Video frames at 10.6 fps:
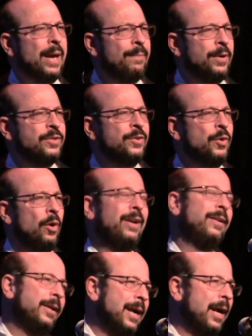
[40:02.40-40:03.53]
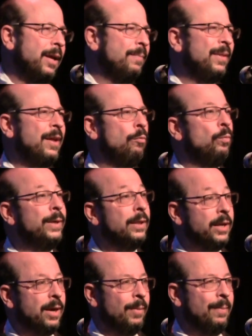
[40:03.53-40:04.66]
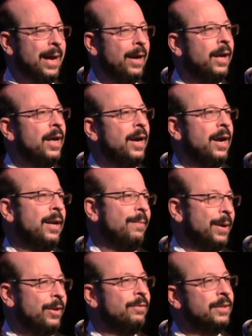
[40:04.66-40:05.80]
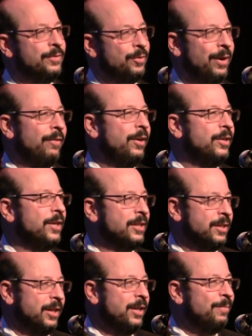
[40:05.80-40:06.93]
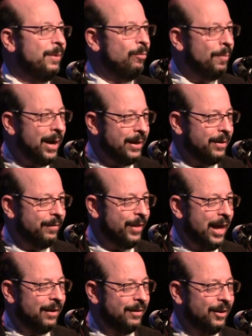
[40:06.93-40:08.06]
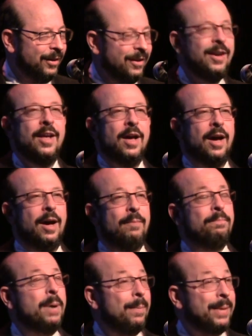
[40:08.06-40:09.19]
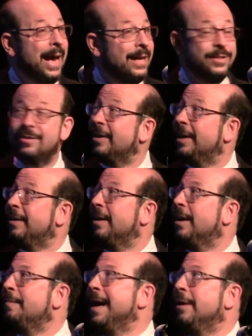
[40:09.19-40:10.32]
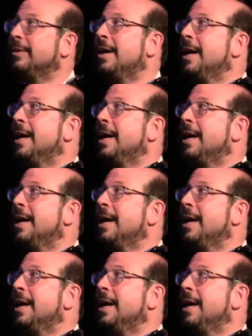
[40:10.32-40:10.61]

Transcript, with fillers: black bears in New York and Connecticut, but they're really coming back. Anybody who lives around here doesn't need to be reminded of that. Right? Uh, bobcats, right? Uh, mountain